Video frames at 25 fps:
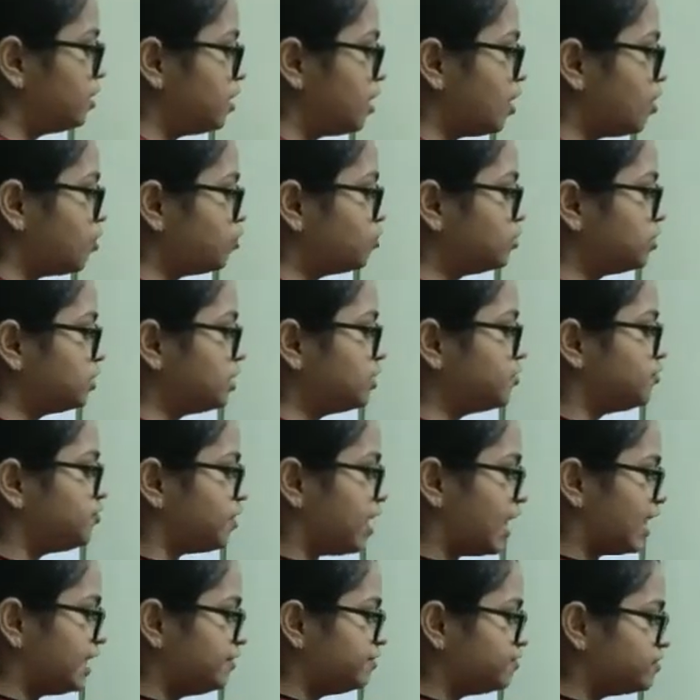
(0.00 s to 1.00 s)
Now the
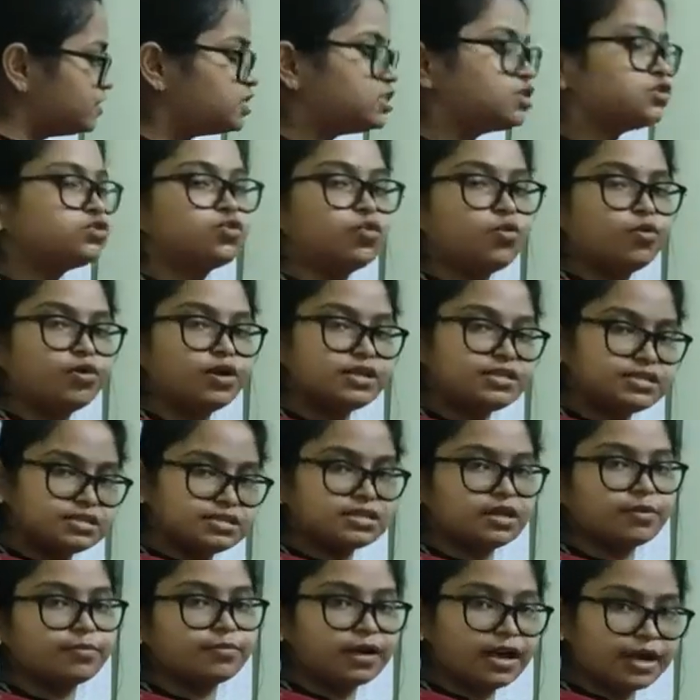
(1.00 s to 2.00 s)
file is stored in
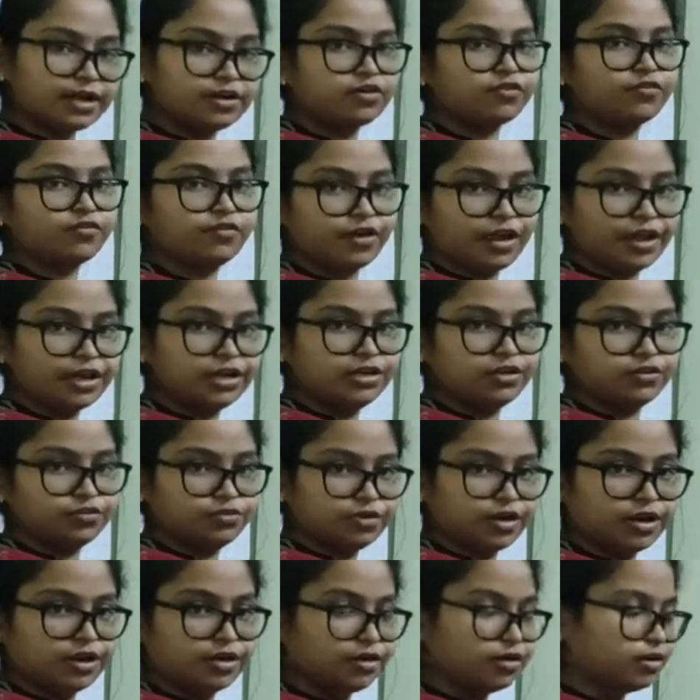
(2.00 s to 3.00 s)
some kind of
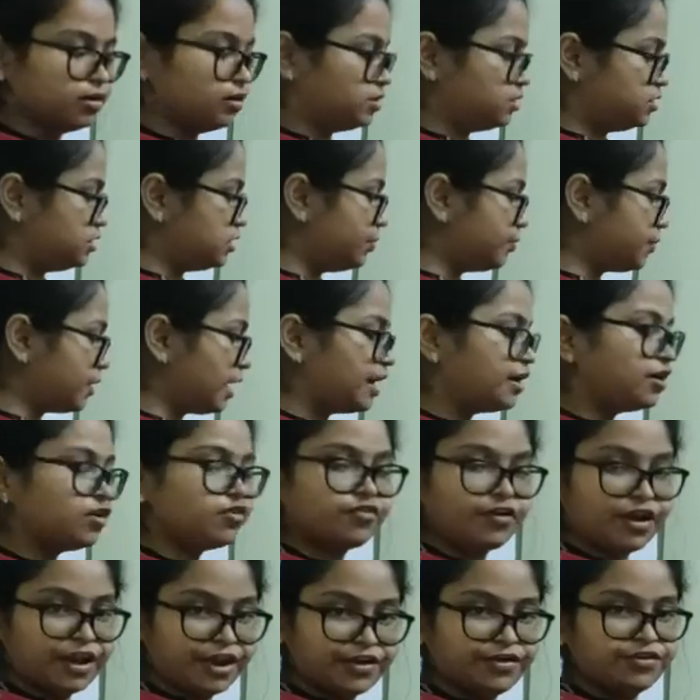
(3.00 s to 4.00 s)
value, some kind
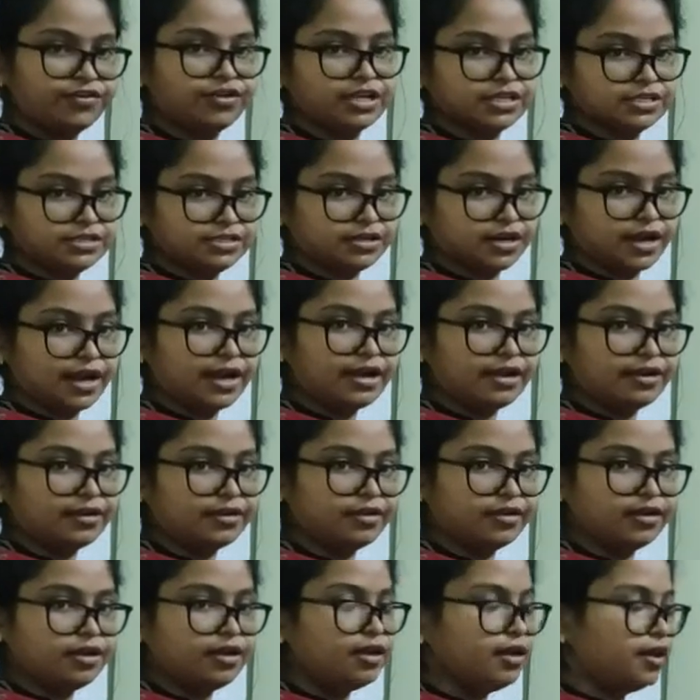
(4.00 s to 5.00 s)
of address, right?
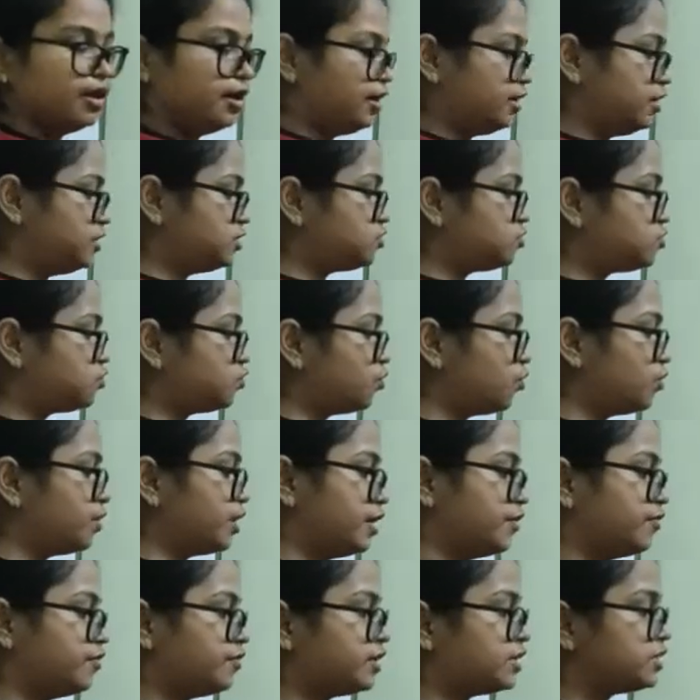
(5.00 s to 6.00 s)
It is
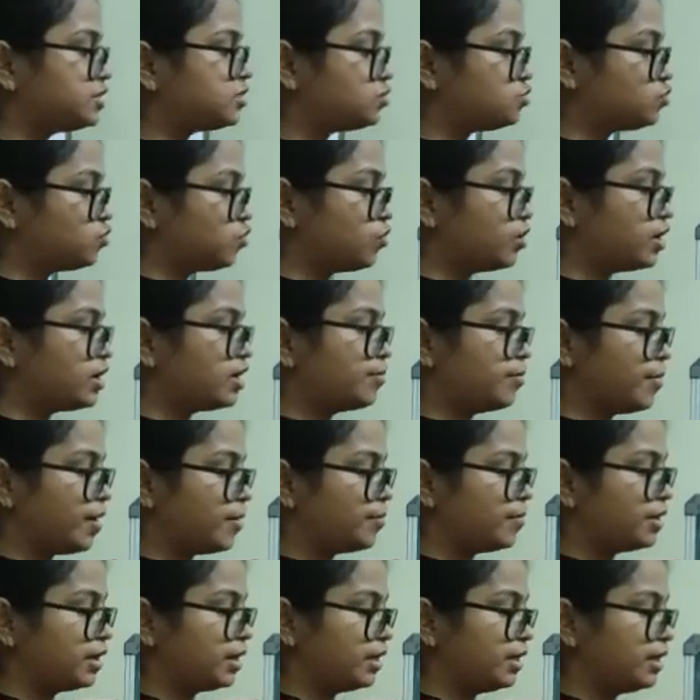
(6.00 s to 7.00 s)
stored, if it is stored in
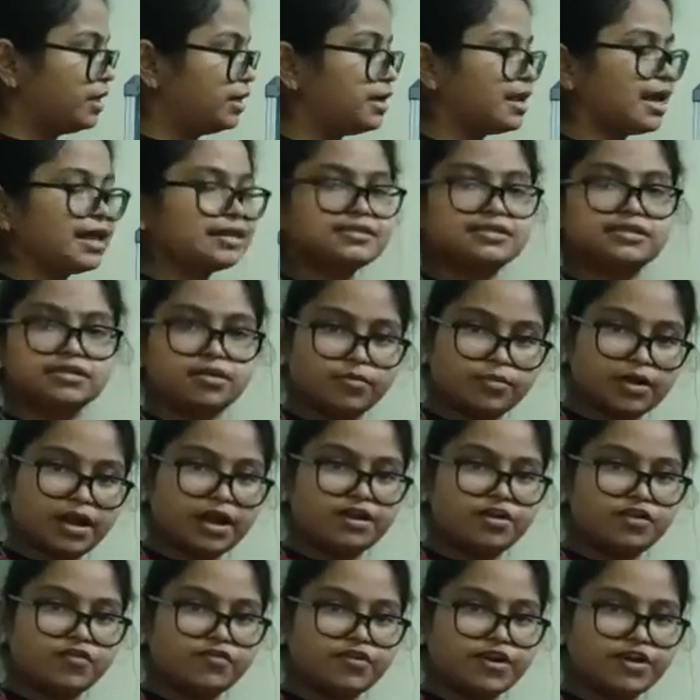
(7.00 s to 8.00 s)
memory, it has some
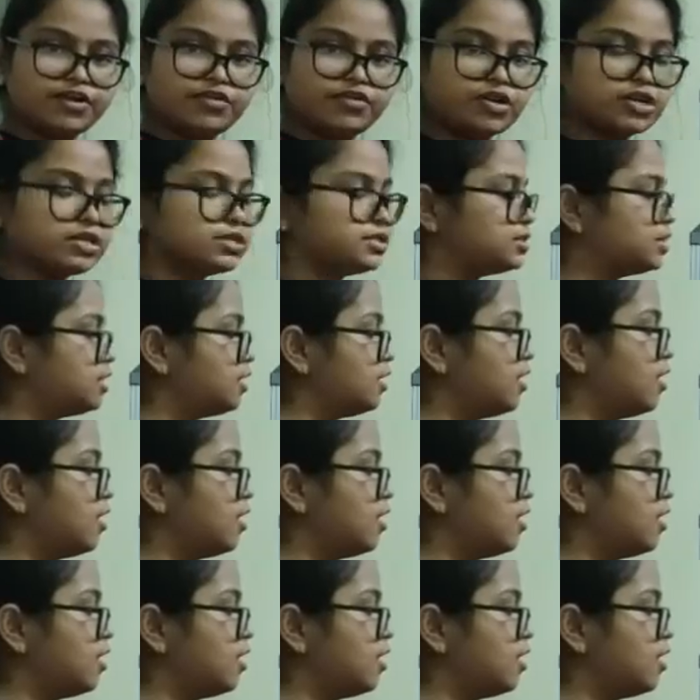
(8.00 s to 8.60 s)
kind of address.